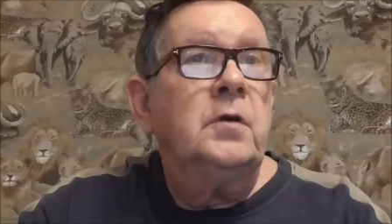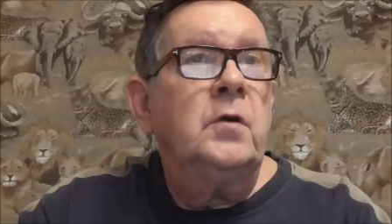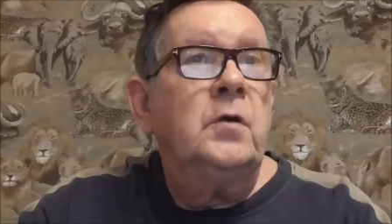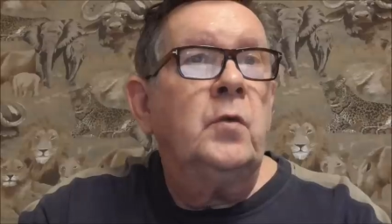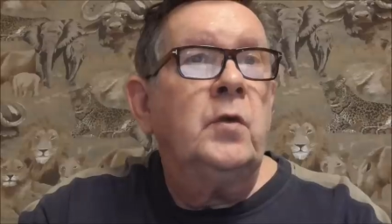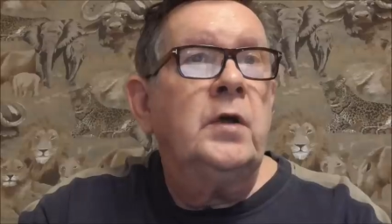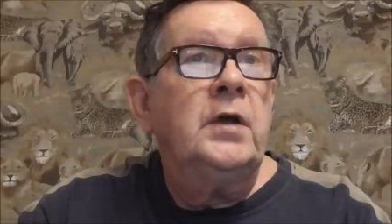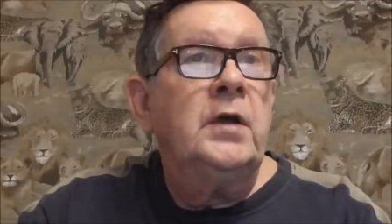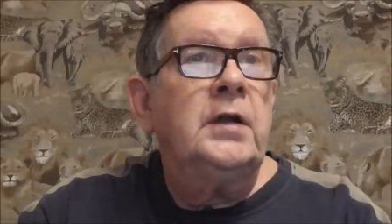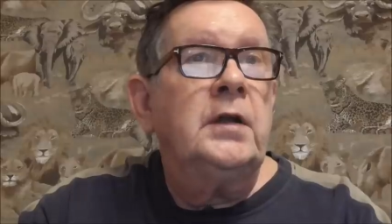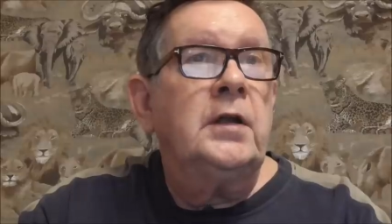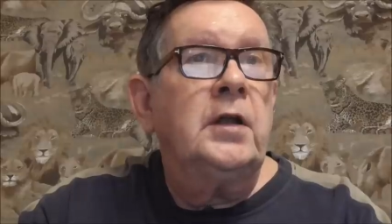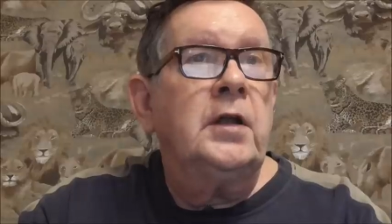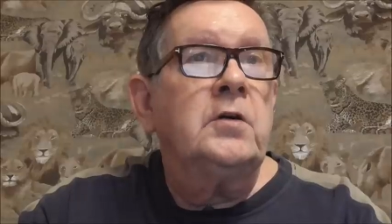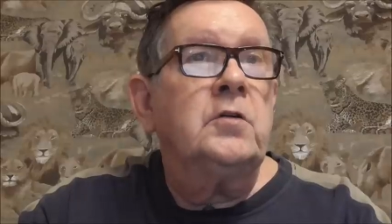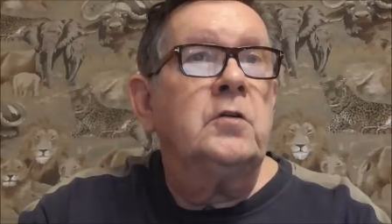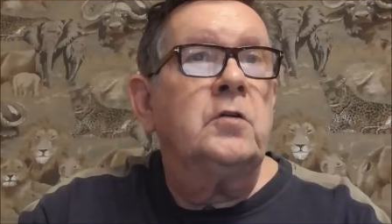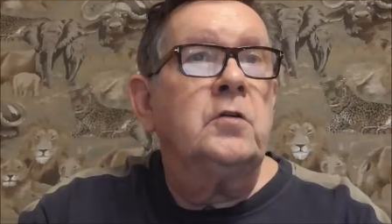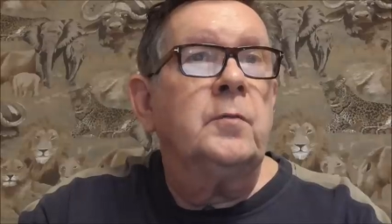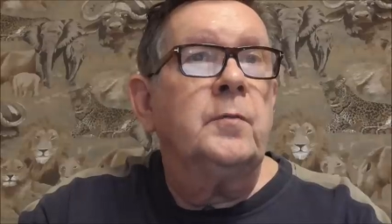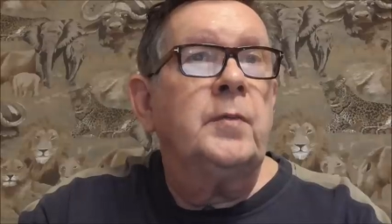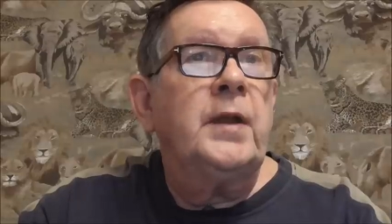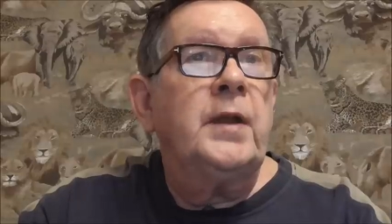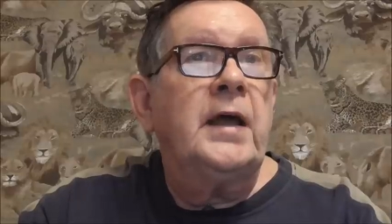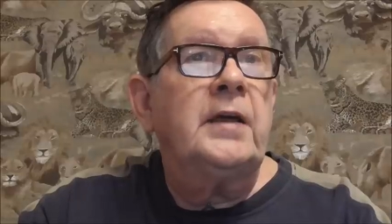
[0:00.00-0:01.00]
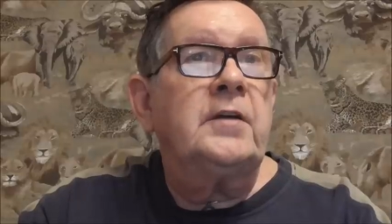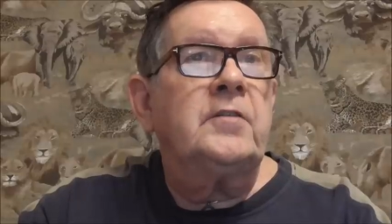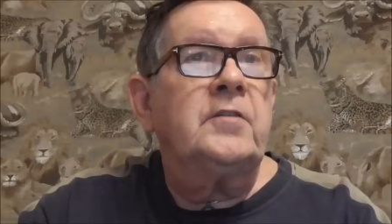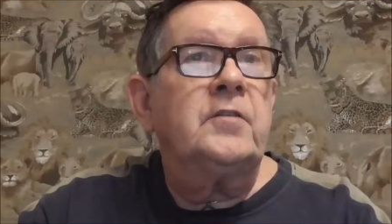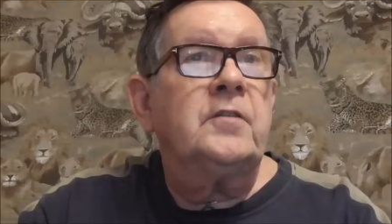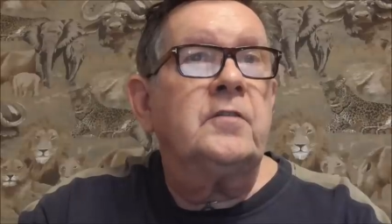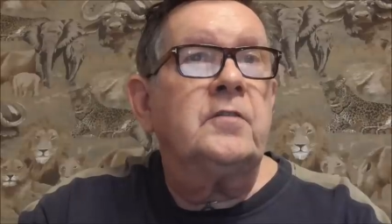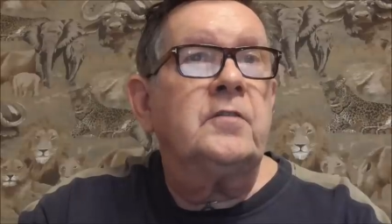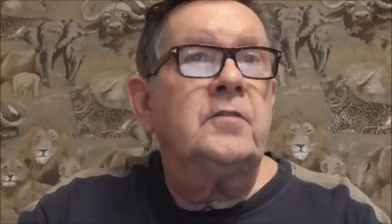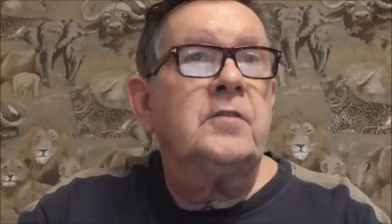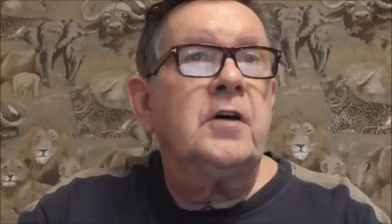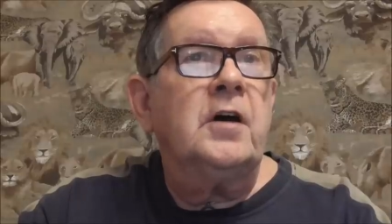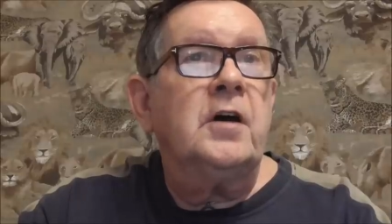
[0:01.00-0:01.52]
where local blacks
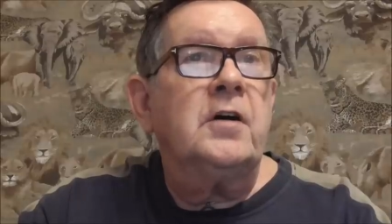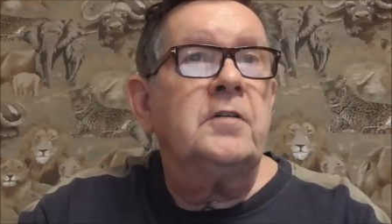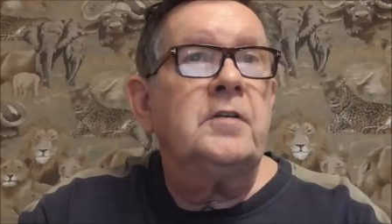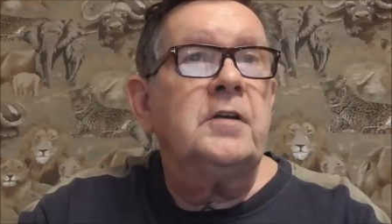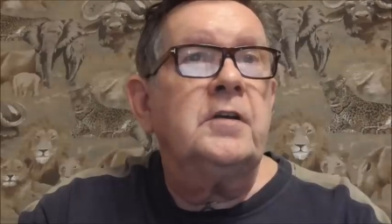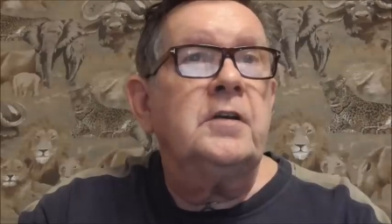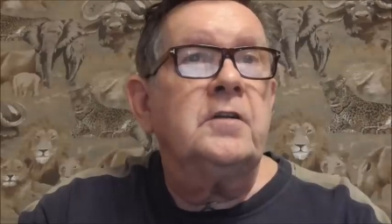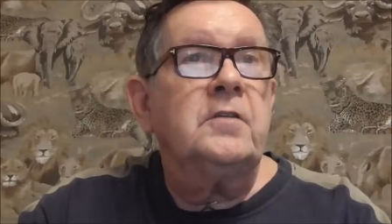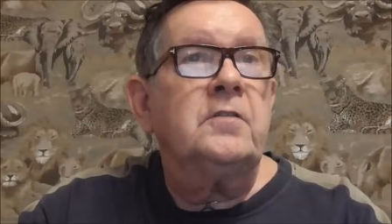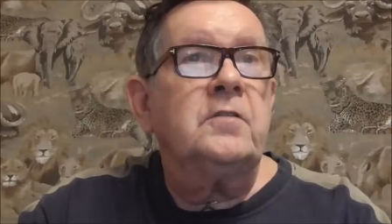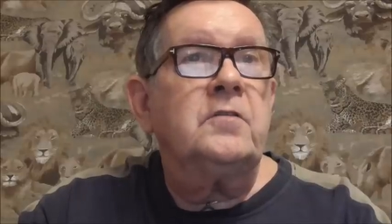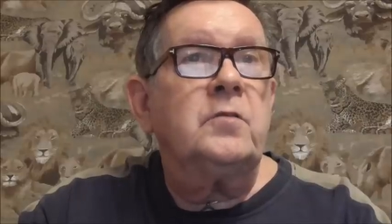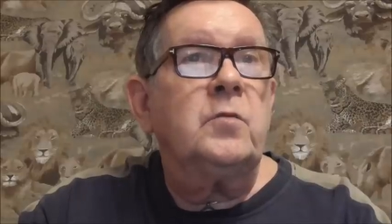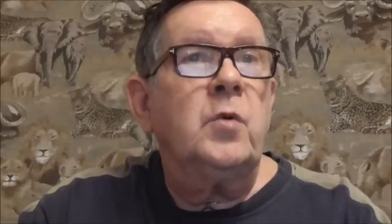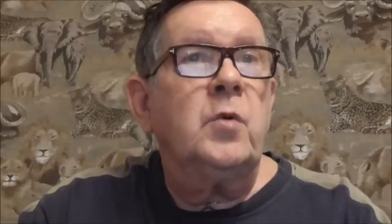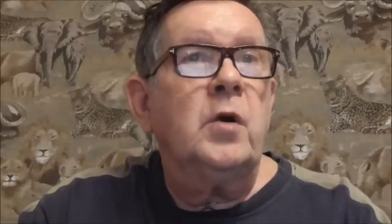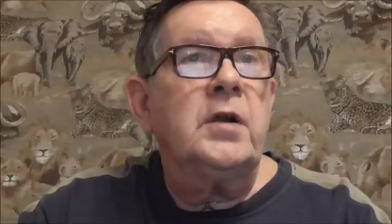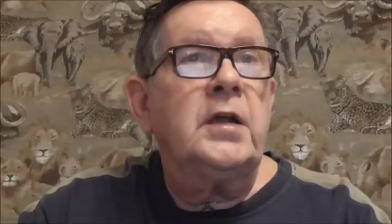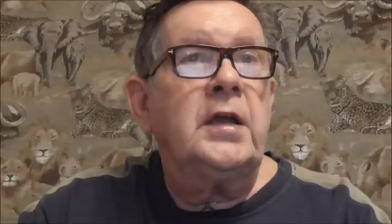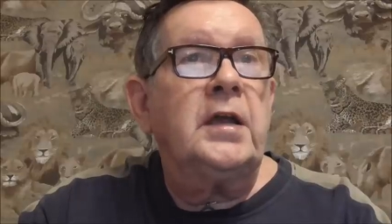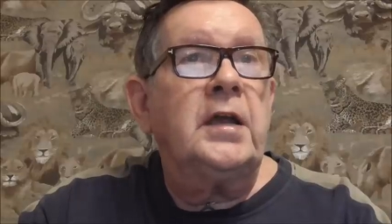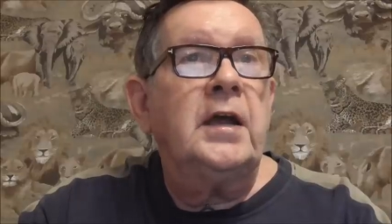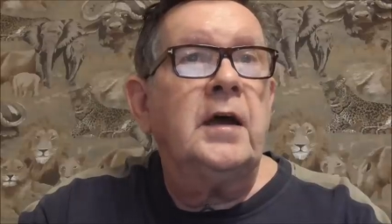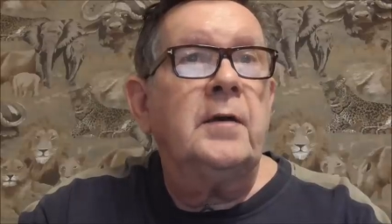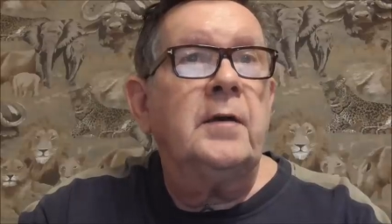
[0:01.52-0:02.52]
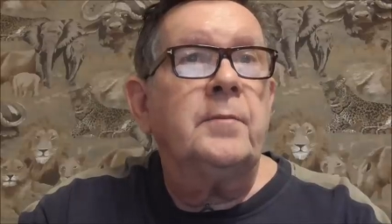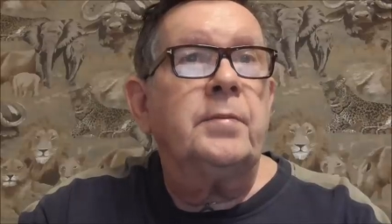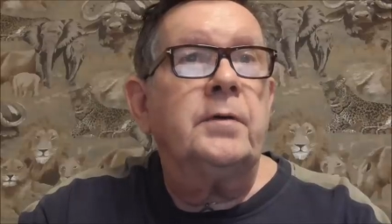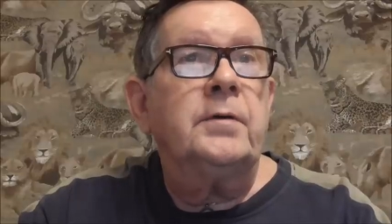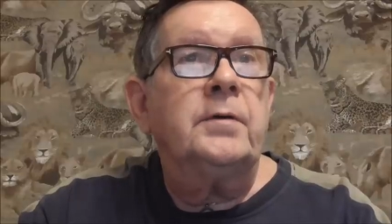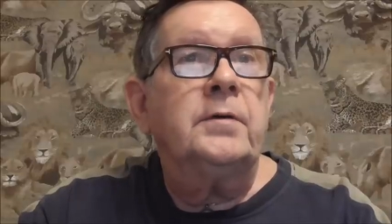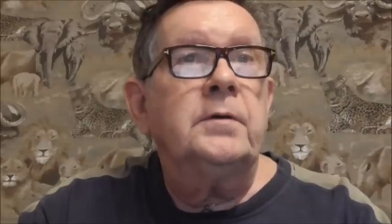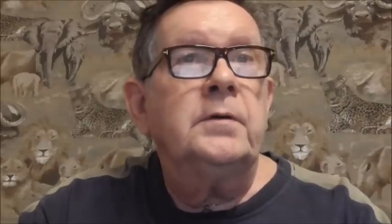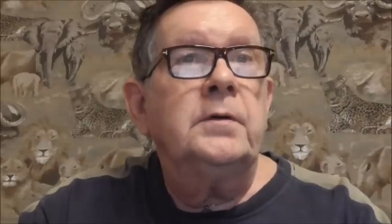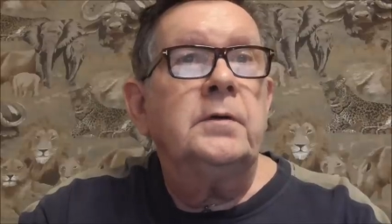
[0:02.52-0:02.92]
are starting a squatter camp,